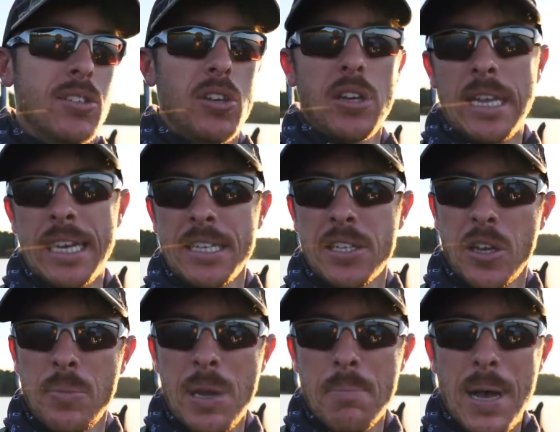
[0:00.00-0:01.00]
It's looking like it's
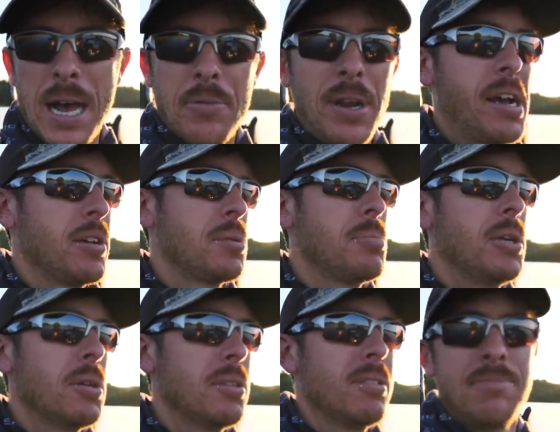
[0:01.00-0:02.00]
gonna be a mountain house
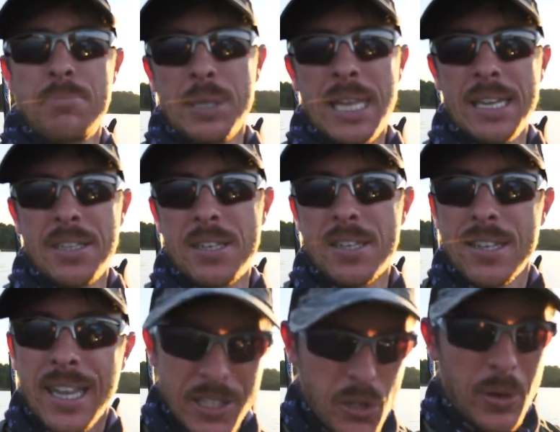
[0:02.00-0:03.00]
meal, but that's
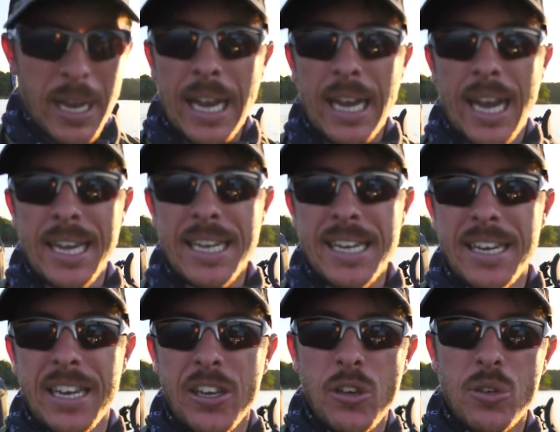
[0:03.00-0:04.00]
that's okay. I need
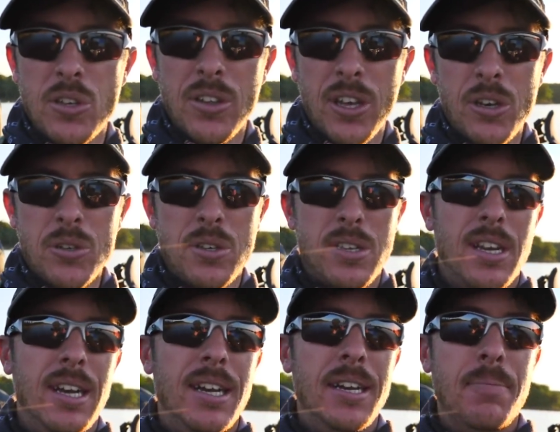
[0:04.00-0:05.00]
to get used to those.
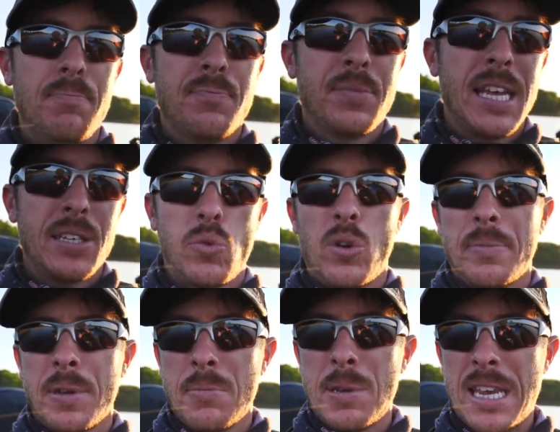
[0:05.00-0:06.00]
Um, that's what
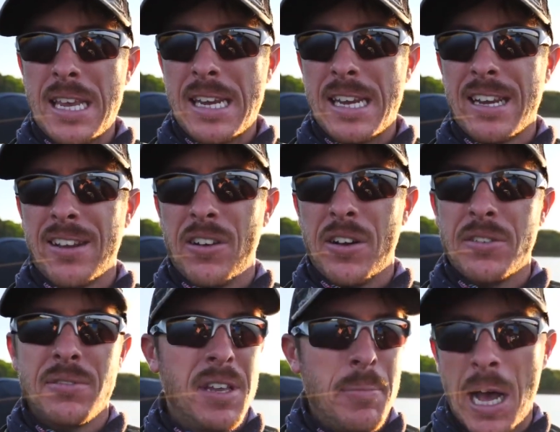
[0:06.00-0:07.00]
I'm gonna be eating on
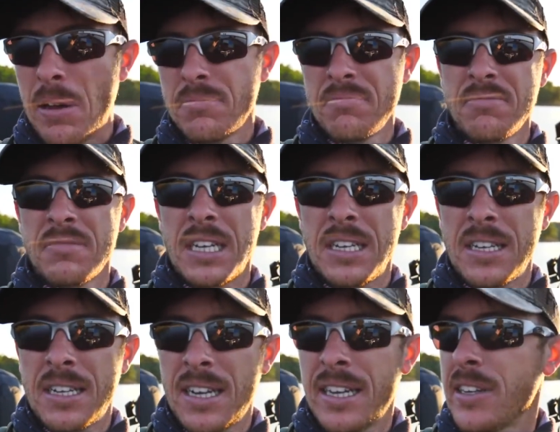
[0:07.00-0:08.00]
the mountain
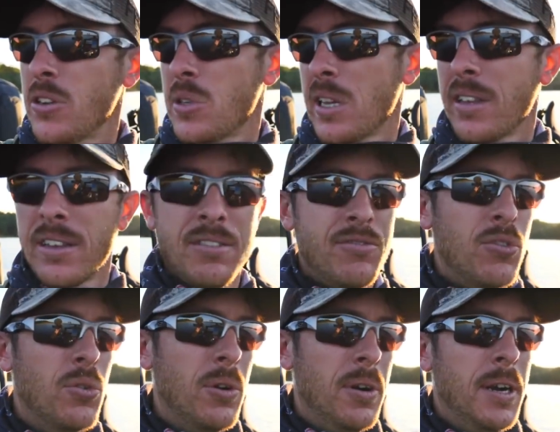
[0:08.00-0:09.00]
in New Zealand
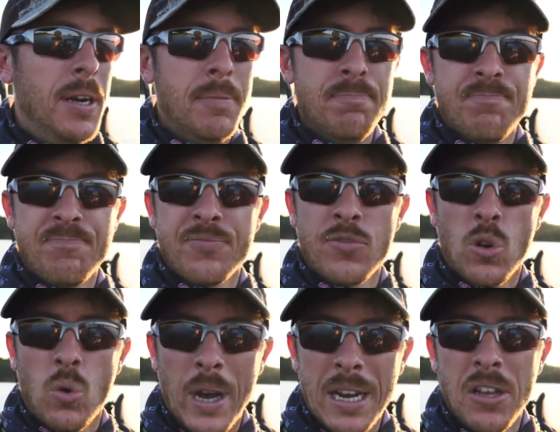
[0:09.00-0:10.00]
for, um, for
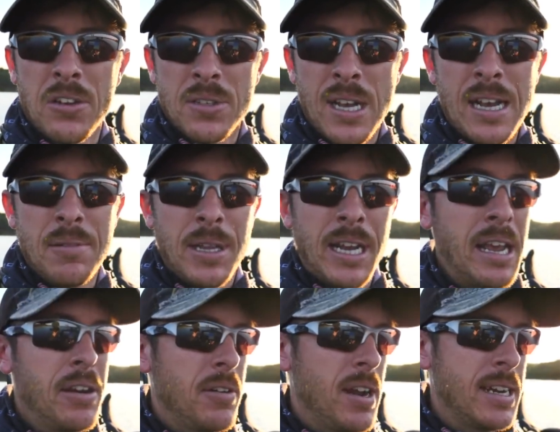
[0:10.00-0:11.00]
quite a long time, like
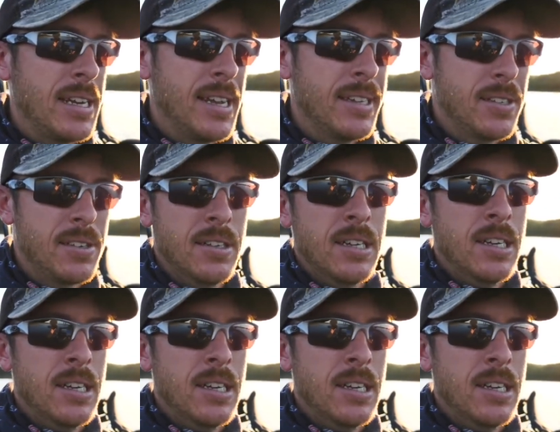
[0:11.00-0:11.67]
eight or nine days.